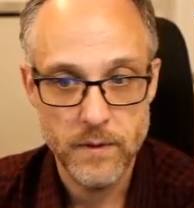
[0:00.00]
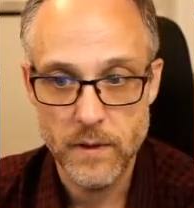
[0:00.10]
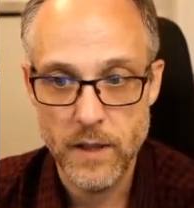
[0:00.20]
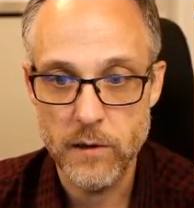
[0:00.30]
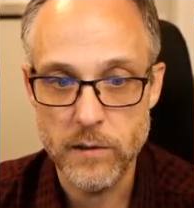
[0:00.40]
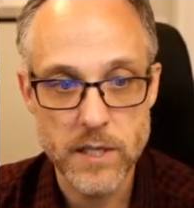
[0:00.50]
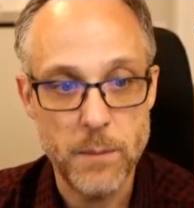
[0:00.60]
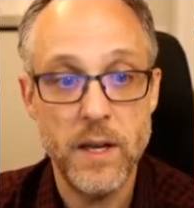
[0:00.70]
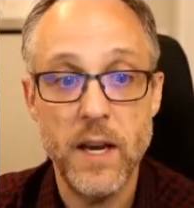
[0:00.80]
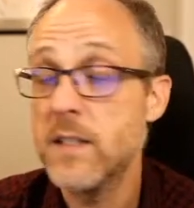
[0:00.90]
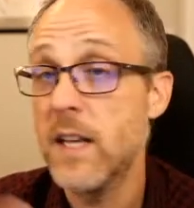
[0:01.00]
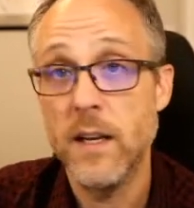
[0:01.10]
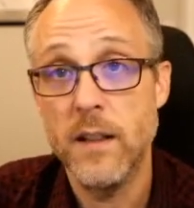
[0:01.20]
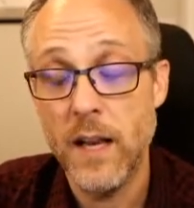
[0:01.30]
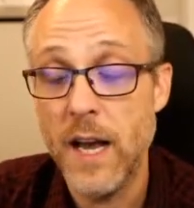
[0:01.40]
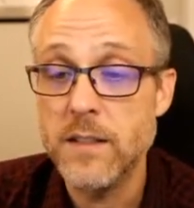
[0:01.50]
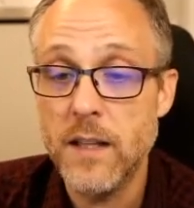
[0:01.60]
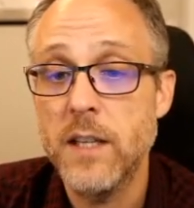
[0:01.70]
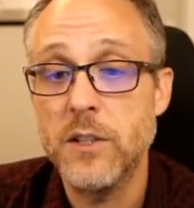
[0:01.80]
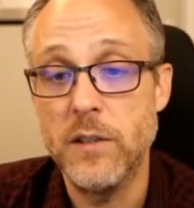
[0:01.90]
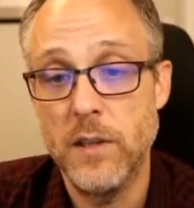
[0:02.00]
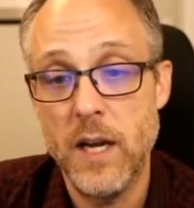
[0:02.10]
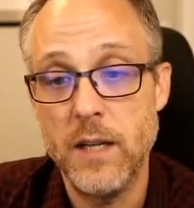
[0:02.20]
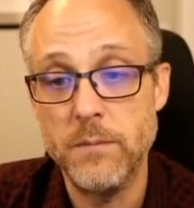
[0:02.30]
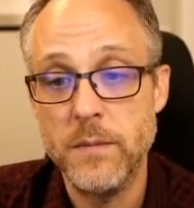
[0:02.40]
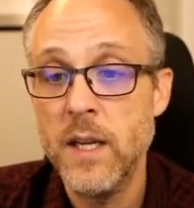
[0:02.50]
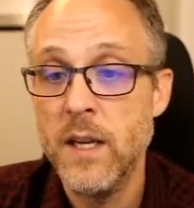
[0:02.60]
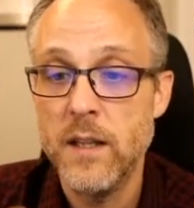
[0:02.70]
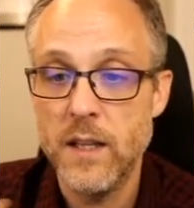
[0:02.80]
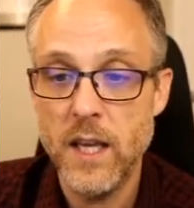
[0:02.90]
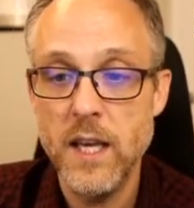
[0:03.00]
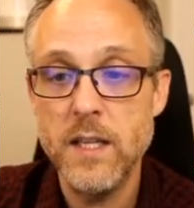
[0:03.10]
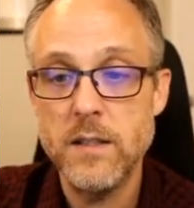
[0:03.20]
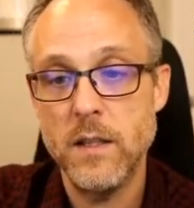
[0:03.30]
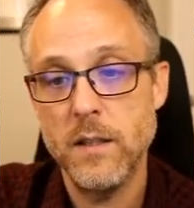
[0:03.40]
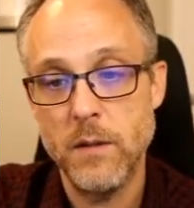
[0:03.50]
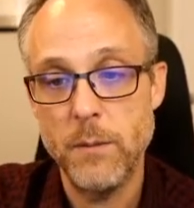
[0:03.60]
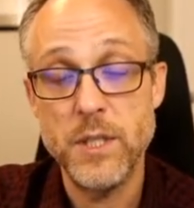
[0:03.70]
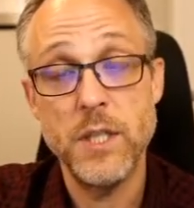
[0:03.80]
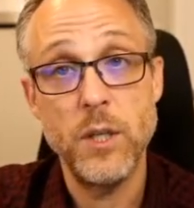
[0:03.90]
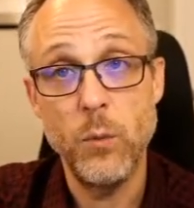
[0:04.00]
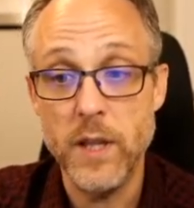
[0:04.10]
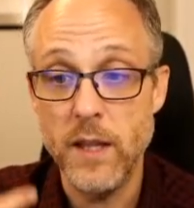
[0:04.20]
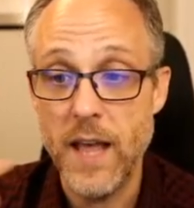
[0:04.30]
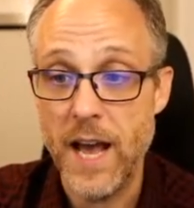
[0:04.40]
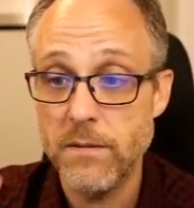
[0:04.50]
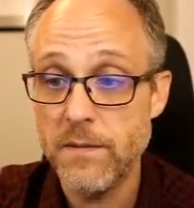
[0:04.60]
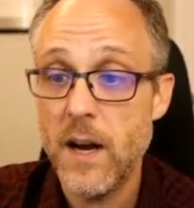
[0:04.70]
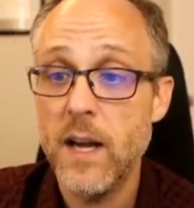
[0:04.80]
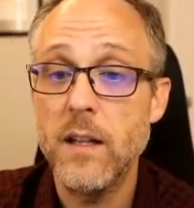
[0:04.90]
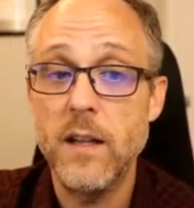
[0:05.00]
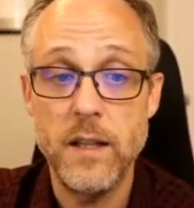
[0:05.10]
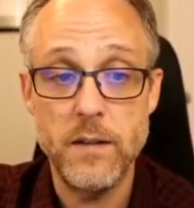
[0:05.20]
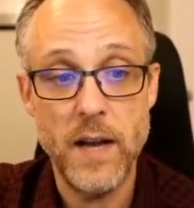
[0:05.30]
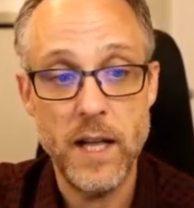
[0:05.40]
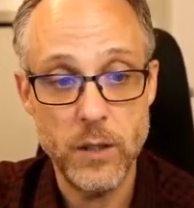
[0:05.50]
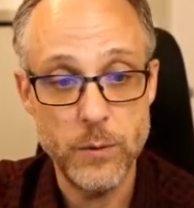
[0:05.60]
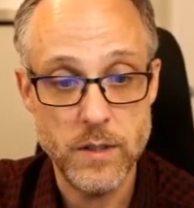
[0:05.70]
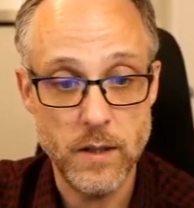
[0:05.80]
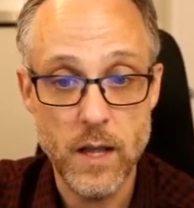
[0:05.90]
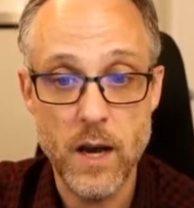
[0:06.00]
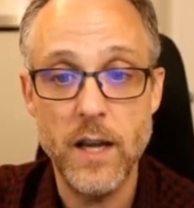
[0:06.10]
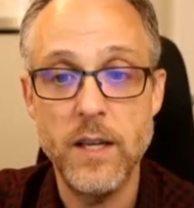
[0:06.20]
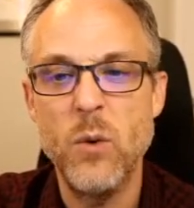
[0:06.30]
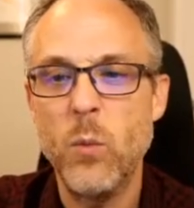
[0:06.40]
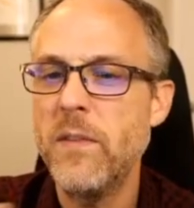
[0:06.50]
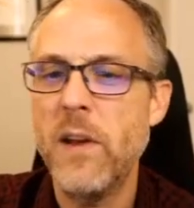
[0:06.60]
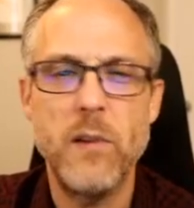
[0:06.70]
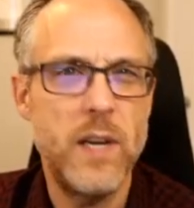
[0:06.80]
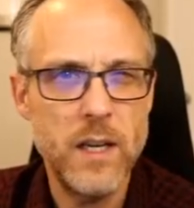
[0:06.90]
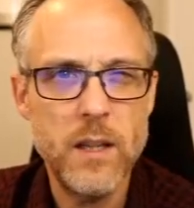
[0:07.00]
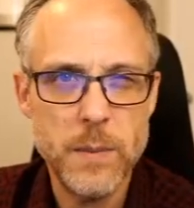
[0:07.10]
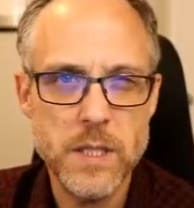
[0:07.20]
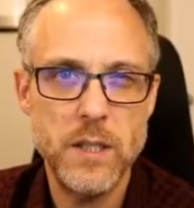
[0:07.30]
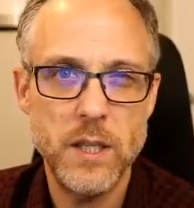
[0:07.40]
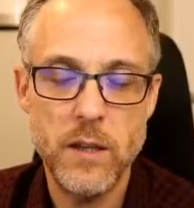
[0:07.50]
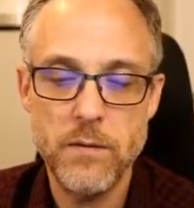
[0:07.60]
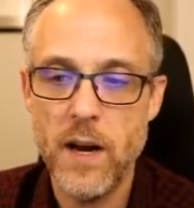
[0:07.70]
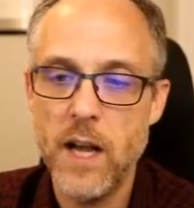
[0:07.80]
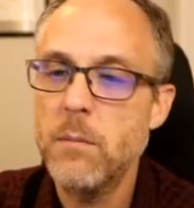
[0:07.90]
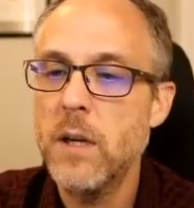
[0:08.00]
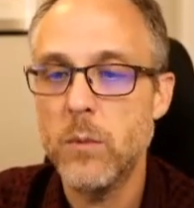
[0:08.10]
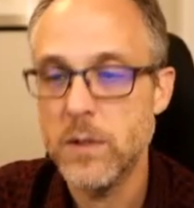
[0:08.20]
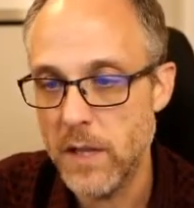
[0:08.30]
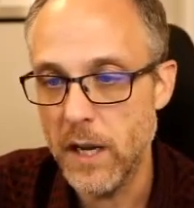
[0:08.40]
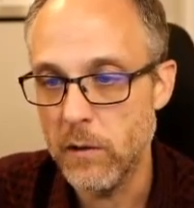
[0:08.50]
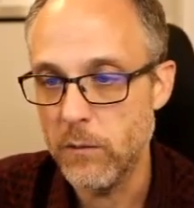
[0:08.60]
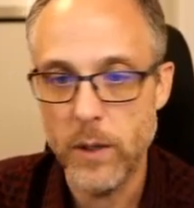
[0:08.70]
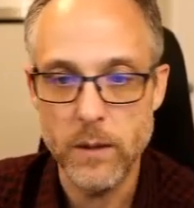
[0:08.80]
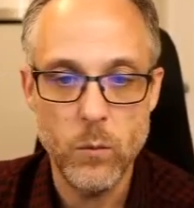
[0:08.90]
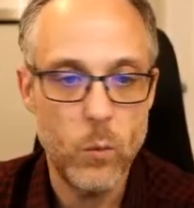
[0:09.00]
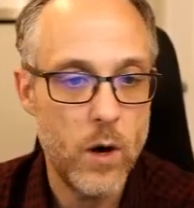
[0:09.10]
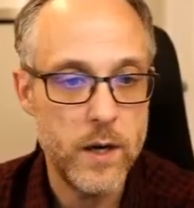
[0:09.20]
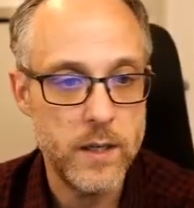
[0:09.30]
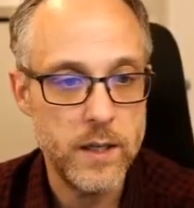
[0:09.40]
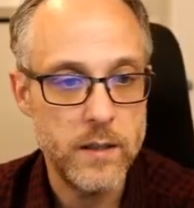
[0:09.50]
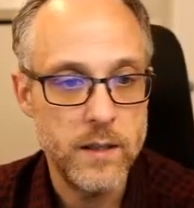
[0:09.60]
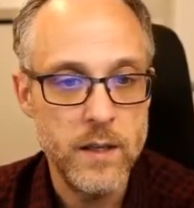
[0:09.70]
there is something I said in the last lecture. The key is the position within that file, and the value is the line. We've never needed the position in the file, but it was there if we wanted it.